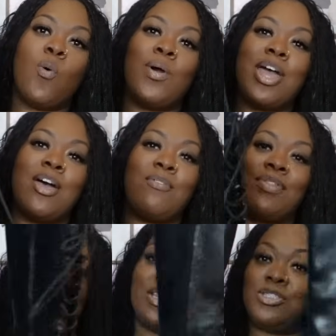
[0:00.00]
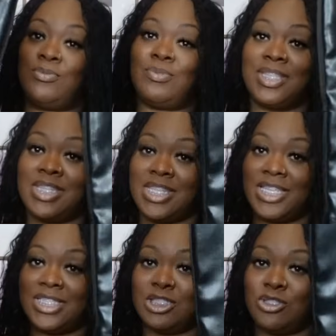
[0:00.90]
Well, they do.
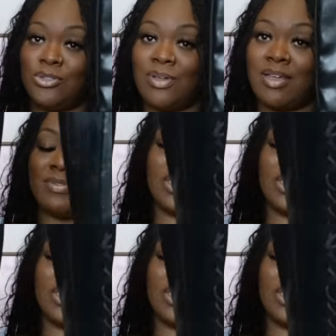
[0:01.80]
These do have